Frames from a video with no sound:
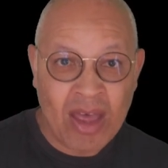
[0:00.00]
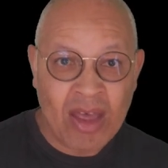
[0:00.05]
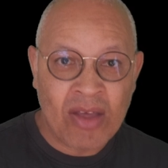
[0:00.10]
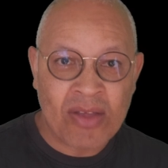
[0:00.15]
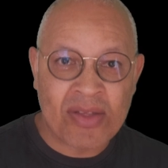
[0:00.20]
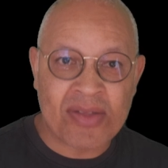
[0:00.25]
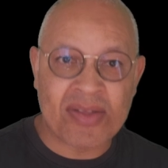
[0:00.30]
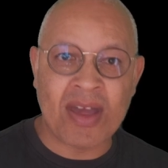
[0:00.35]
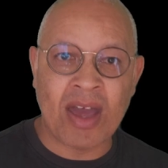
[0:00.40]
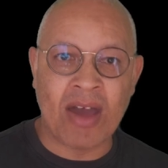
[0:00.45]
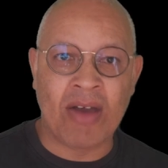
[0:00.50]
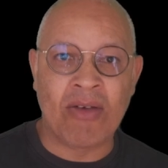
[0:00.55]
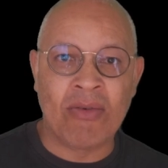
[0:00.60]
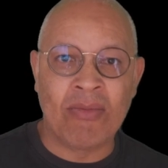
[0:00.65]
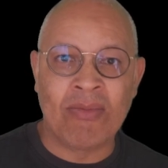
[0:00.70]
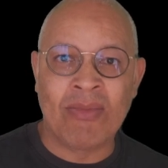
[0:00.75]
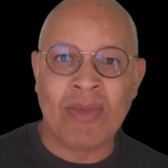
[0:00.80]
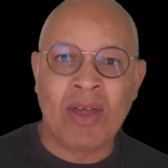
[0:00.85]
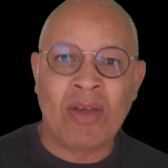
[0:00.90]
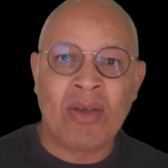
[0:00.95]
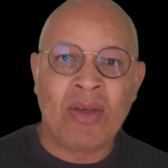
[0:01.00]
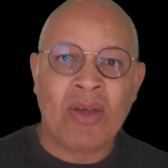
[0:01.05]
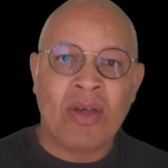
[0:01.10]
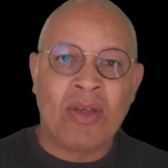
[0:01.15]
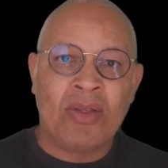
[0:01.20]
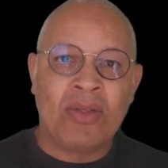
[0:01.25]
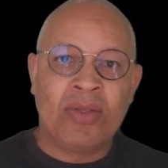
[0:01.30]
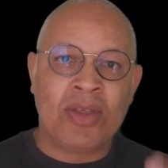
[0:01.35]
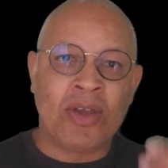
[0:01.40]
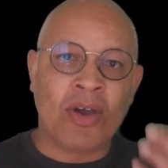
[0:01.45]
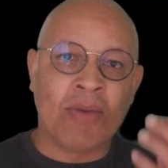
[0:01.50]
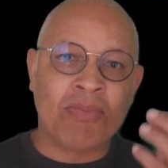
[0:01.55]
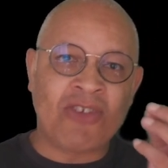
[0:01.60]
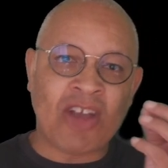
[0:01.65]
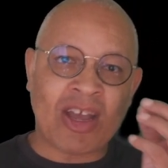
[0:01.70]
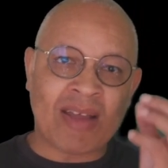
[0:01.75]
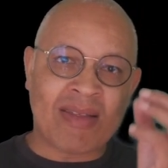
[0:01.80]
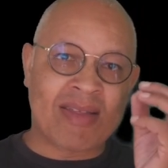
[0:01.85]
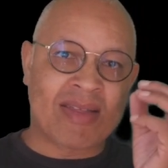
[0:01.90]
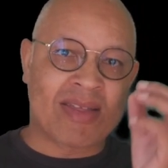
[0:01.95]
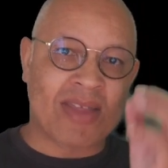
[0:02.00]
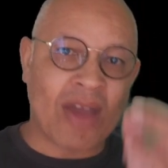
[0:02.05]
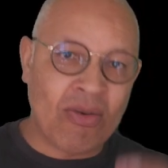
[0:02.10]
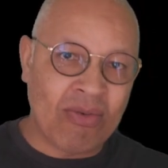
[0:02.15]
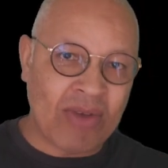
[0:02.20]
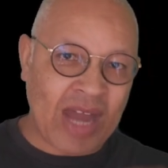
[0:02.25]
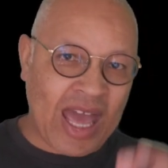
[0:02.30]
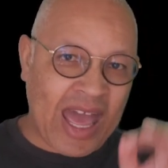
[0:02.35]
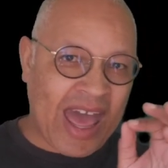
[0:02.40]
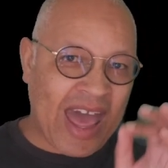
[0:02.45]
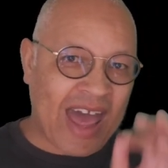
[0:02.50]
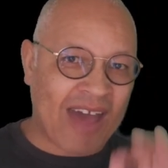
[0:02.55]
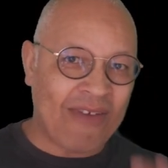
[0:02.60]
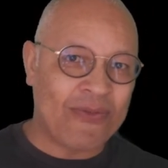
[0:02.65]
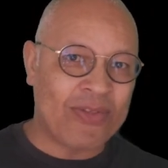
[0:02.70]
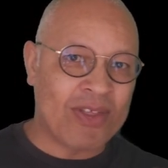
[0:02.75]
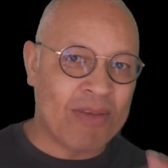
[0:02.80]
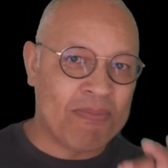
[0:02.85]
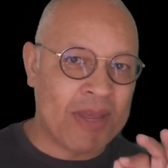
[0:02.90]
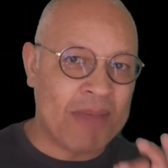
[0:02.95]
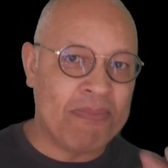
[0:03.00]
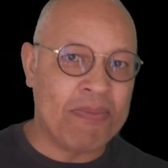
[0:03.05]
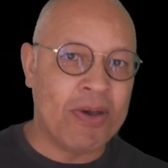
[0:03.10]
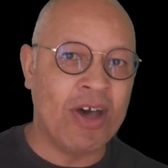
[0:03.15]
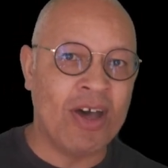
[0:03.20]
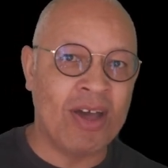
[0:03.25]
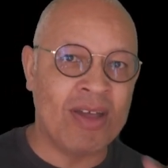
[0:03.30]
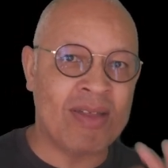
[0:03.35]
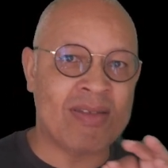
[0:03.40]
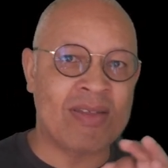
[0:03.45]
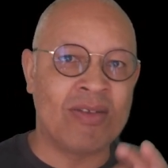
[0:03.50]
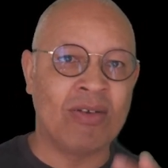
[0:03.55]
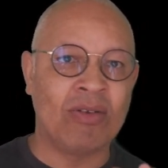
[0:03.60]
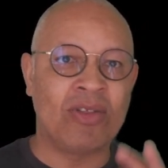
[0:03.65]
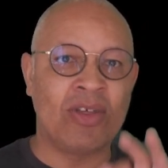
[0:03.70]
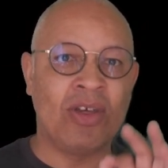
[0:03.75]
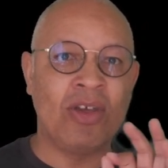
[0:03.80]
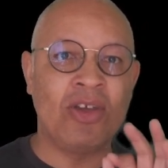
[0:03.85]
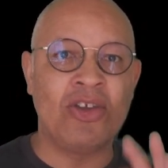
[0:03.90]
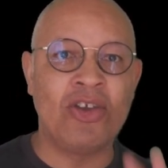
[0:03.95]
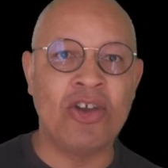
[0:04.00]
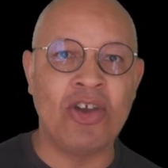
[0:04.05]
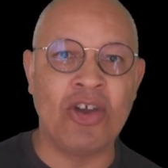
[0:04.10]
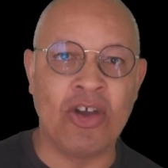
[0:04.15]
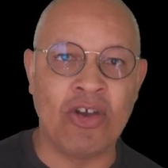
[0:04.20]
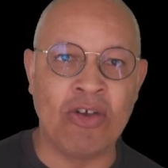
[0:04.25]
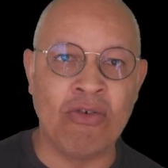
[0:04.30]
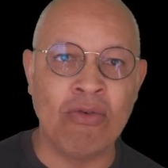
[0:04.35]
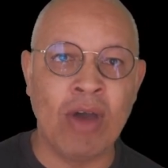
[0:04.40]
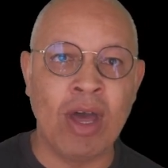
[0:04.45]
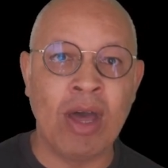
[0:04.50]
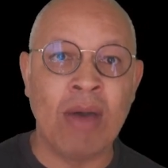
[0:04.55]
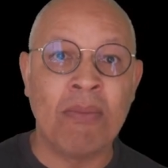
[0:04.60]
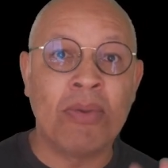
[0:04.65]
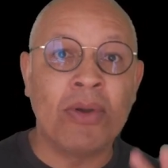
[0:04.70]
So, the objects don't have to be personal to you,